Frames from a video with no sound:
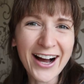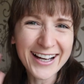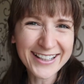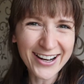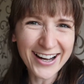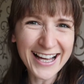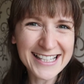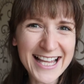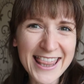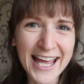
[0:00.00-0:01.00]
Hi
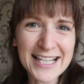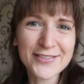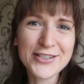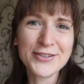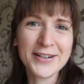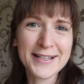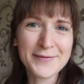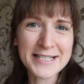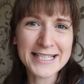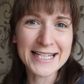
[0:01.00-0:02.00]
guys, thanks for
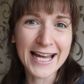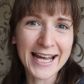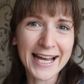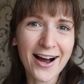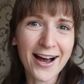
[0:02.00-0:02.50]
joining me today.